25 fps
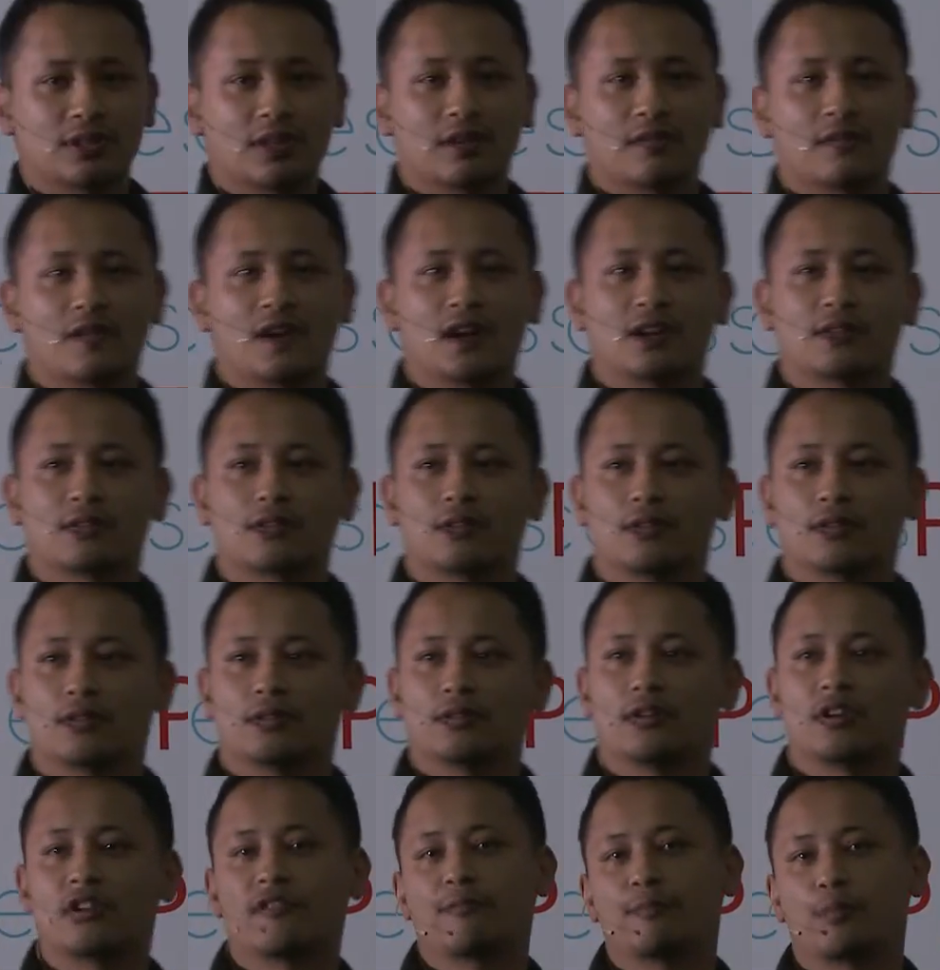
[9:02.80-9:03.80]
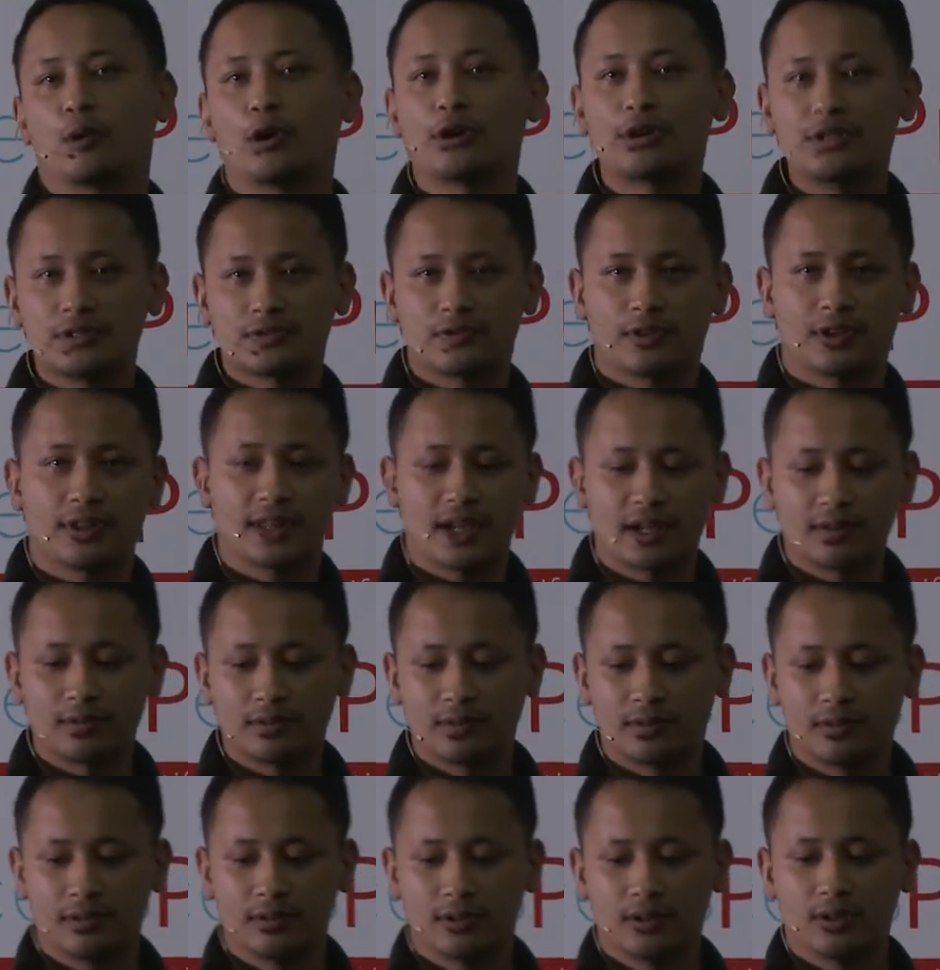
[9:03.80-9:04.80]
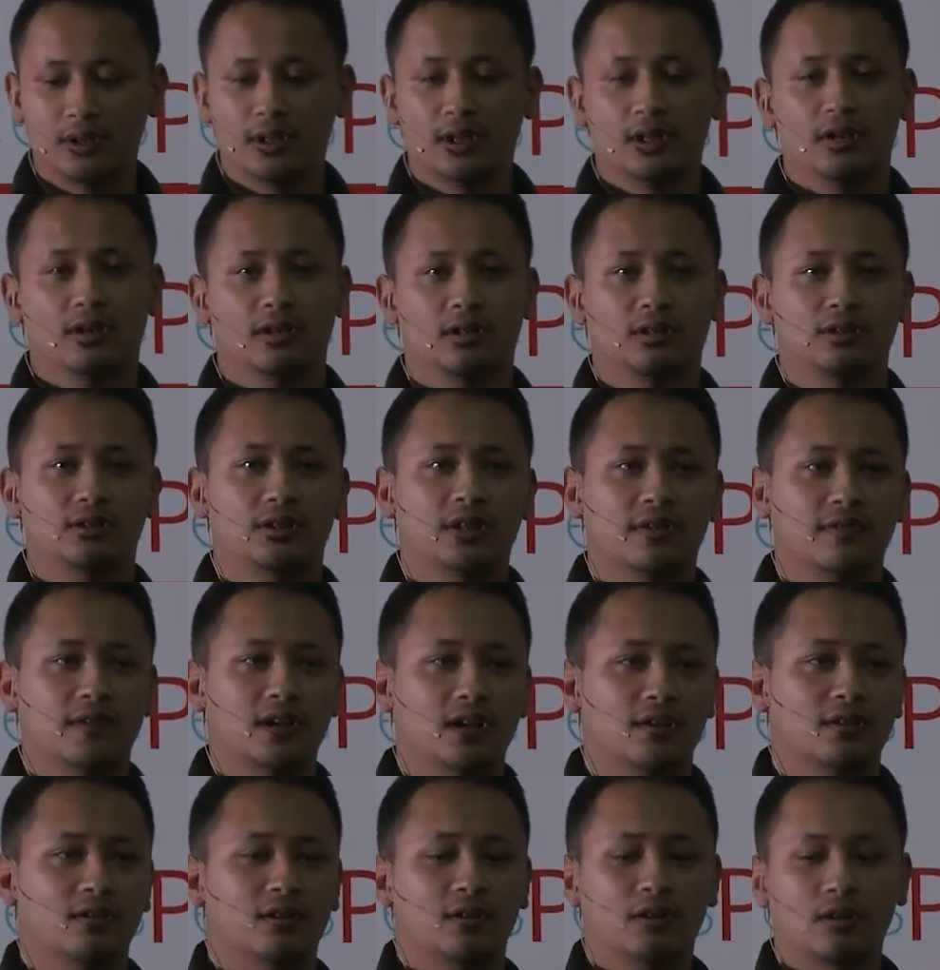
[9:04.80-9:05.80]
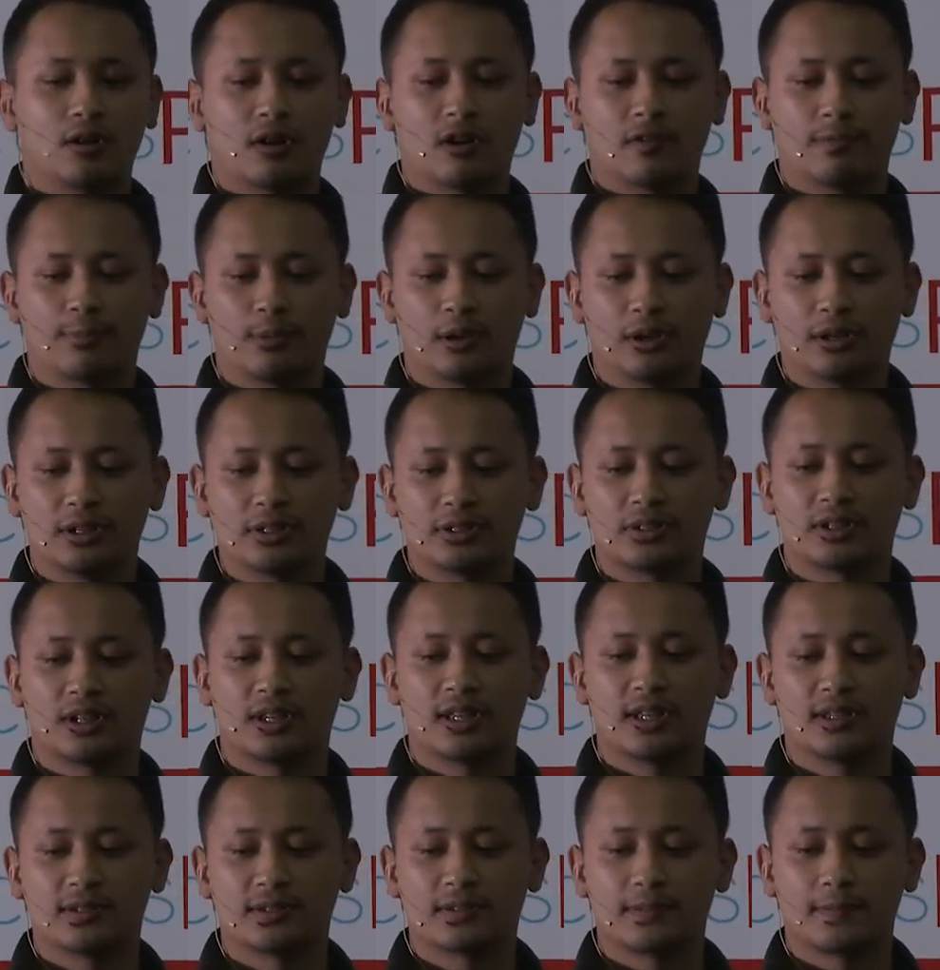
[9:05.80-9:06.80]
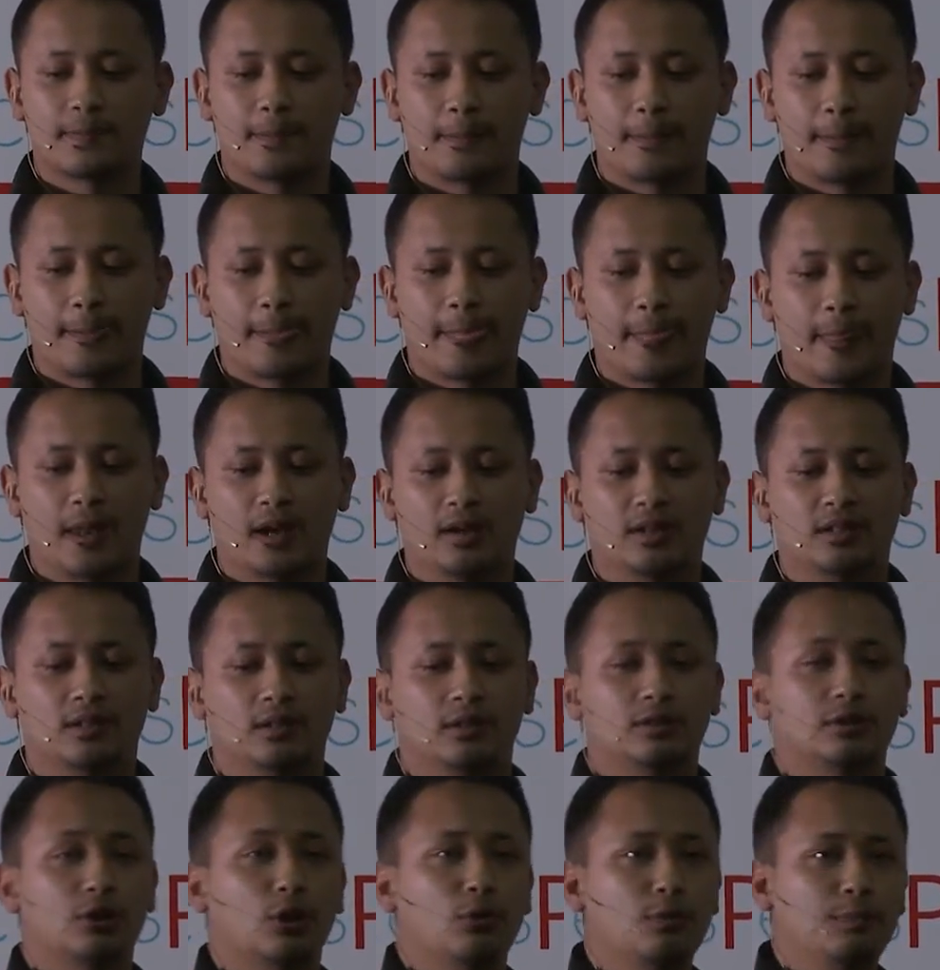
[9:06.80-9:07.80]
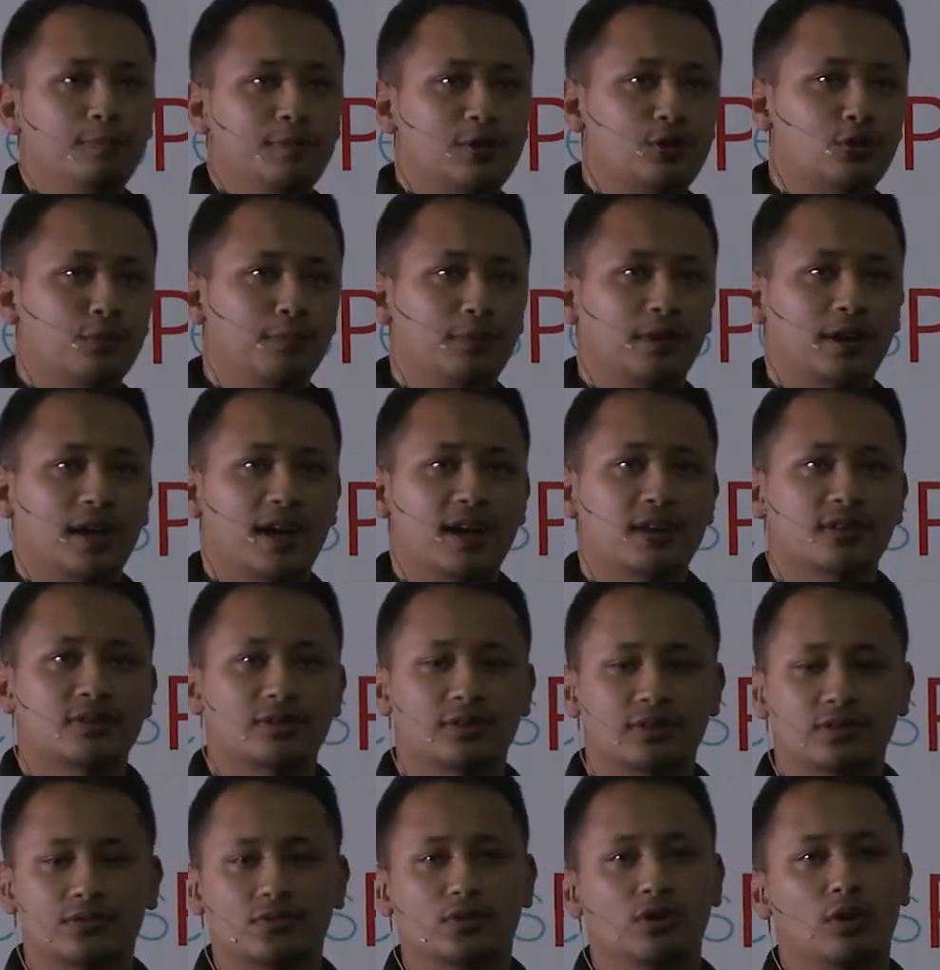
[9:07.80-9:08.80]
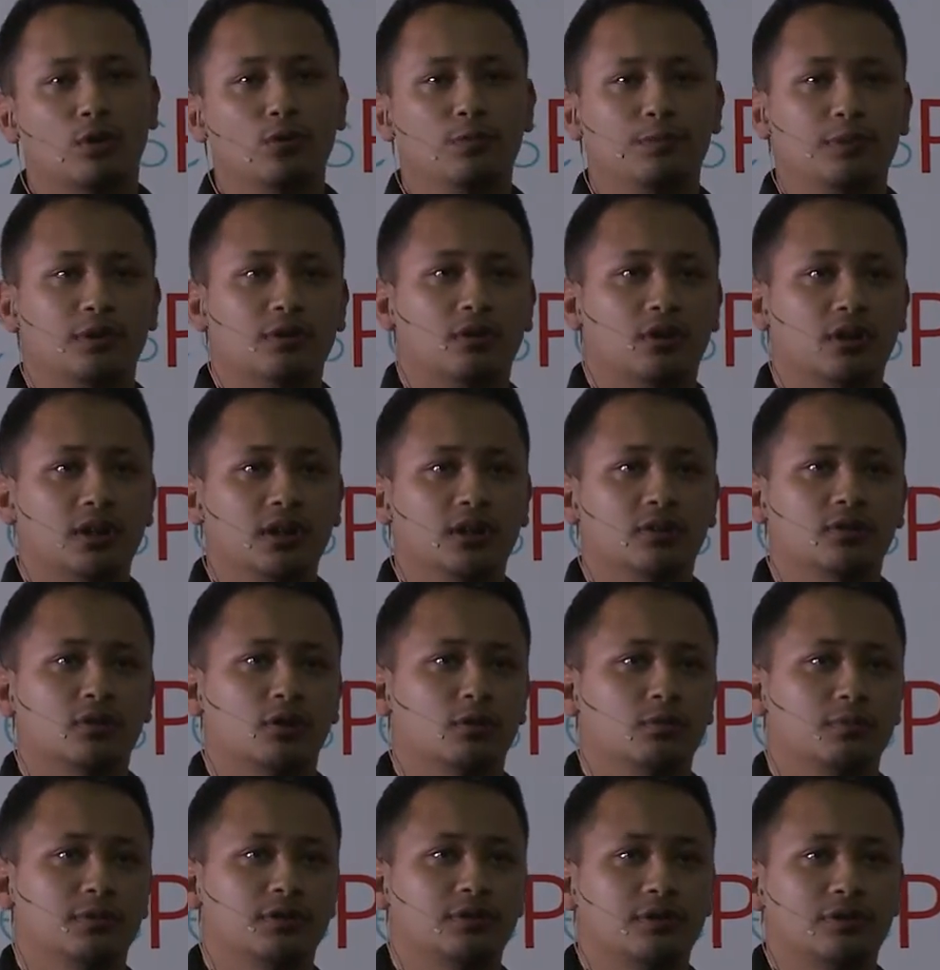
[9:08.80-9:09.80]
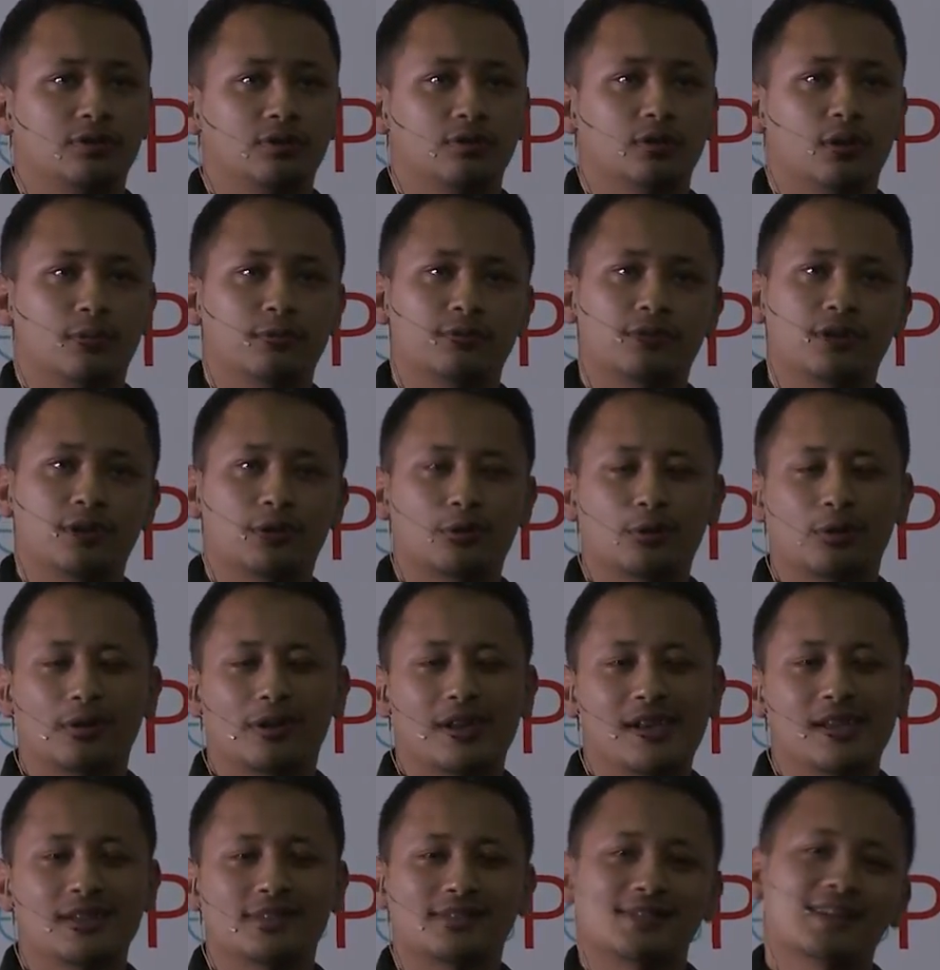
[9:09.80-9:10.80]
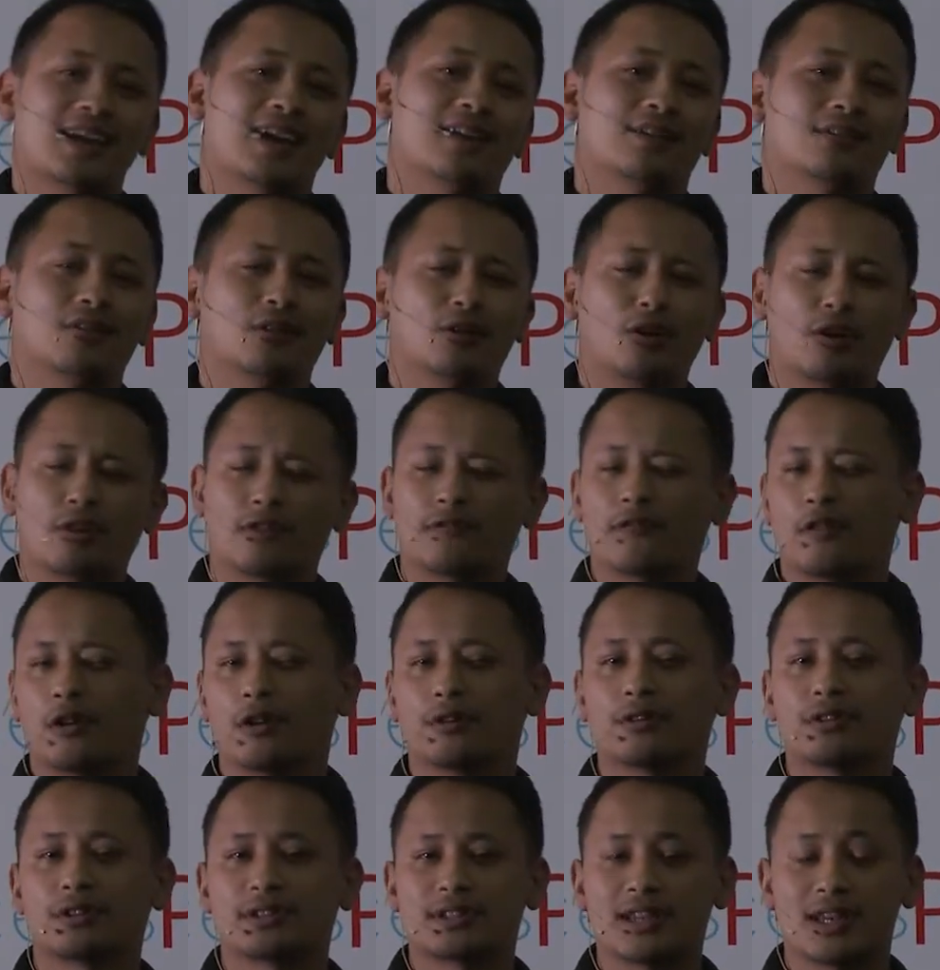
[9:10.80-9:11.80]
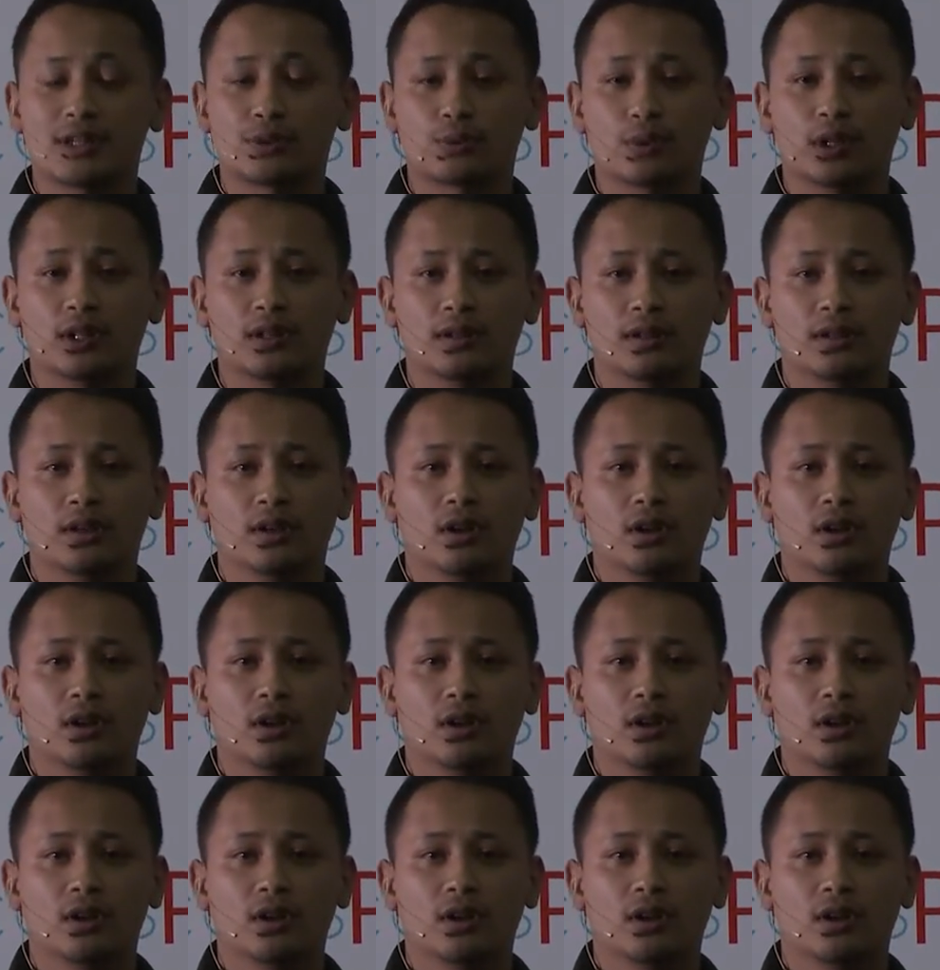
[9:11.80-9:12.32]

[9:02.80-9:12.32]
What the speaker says: they've got a lot of plugins for that. They've got a lot of plugins such as WP Supercache, WP Rocket, W3 Trollcache, and a lot of others as well.